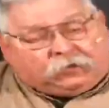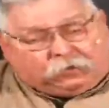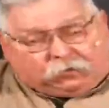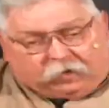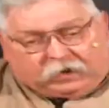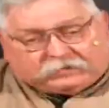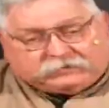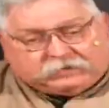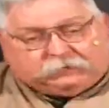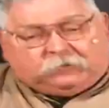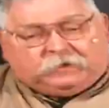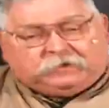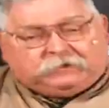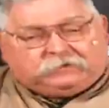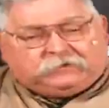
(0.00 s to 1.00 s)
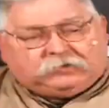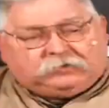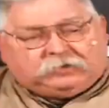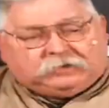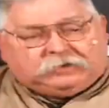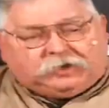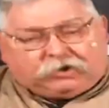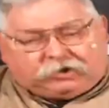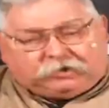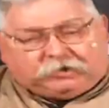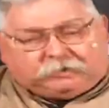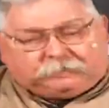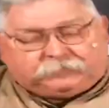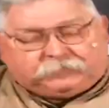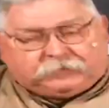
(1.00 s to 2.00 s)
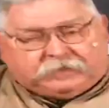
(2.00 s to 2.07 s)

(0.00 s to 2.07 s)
watching what you're doing, learning.